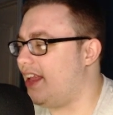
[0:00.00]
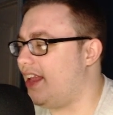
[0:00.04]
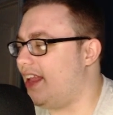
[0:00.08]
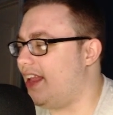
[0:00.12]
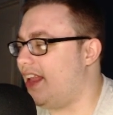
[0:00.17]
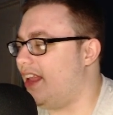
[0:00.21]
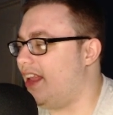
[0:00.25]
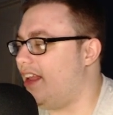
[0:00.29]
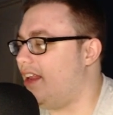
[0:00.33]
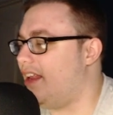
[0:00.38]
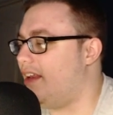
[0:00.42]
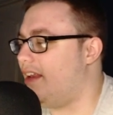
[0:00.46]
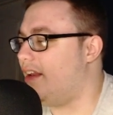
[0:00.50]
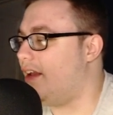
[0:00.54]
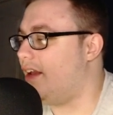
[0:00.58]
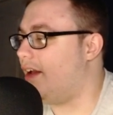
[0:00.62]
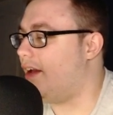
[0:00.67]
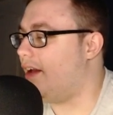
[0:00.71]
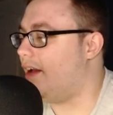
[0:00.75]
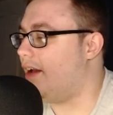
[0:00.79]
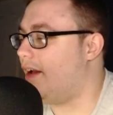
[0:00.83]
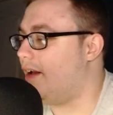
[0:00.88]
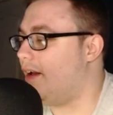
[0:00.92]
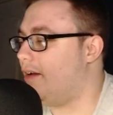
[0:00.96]
in
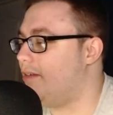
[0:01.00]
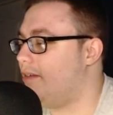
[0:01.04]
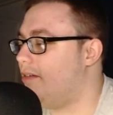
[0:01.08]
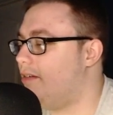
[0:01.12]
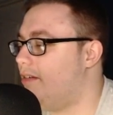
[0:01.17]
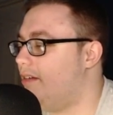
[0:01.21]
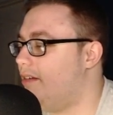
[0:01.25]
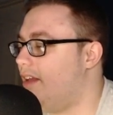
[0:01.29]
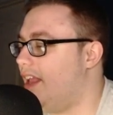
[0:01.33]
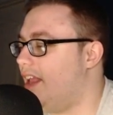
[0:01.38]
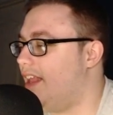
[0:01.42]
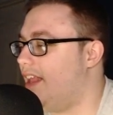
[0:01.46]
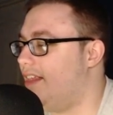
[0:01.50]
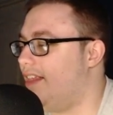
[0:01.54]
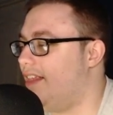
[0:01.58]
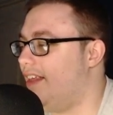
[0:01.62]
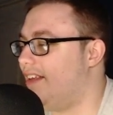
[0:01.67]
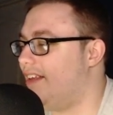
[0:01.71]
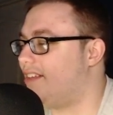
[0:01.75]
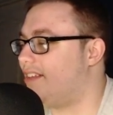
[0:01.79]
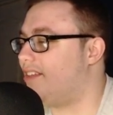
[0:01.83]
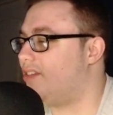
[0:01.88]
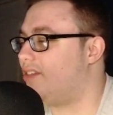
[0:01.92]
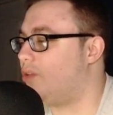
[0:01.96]

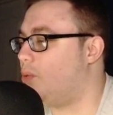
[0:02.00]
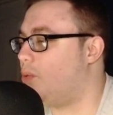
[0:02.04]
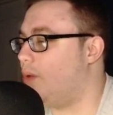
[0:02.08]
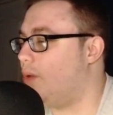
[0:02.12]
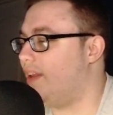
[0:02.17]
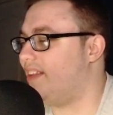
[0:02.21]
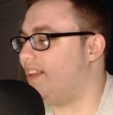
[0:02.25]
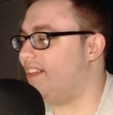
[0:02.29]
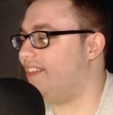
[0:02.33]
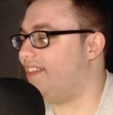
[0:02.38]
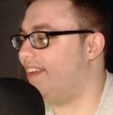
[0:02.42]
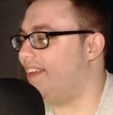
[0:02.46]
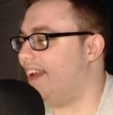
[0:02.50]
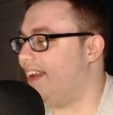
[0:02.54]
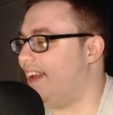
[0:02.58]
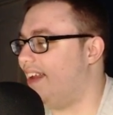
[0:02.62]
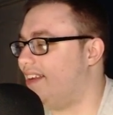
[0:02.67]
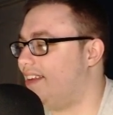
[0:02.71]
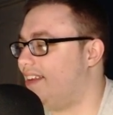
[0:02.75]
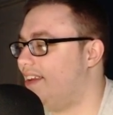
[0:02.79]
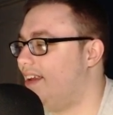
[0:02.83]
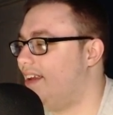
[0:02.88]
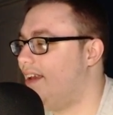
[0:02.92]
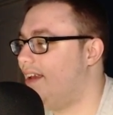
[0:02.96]
this Twist
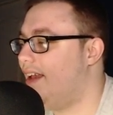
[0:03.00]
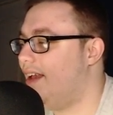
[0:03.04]
set.